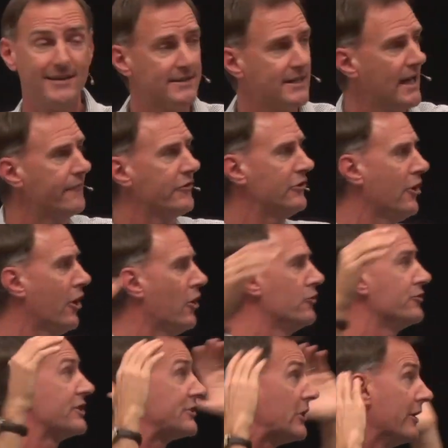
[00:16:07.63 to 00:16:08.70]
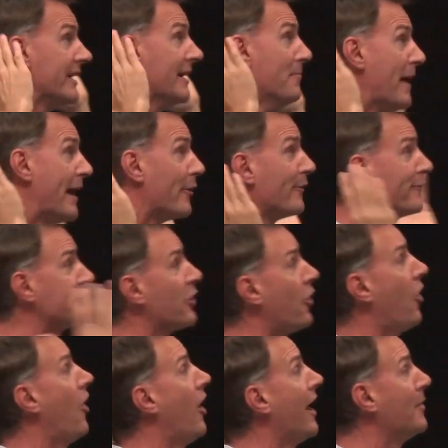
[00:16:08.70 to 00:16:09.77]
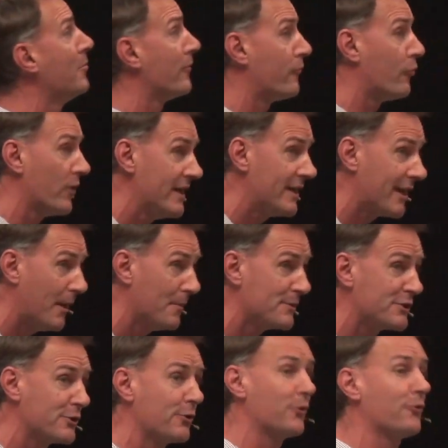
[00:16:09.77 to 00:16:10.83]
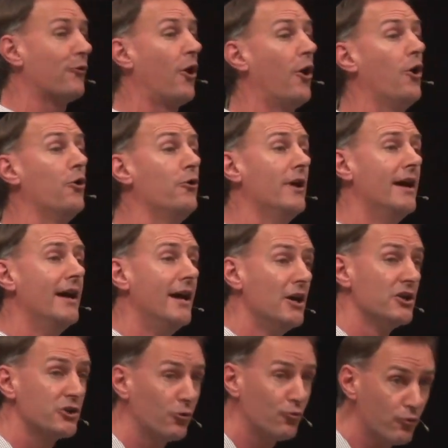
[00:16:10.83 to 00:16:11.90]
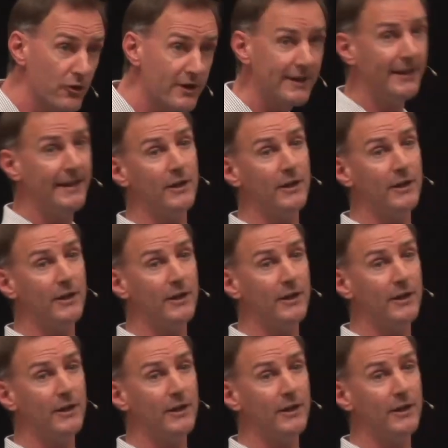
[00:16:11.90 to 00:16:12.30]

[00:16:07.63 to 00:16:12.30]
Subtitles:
David knows it's only a matter of time before he comes to the throne. So really,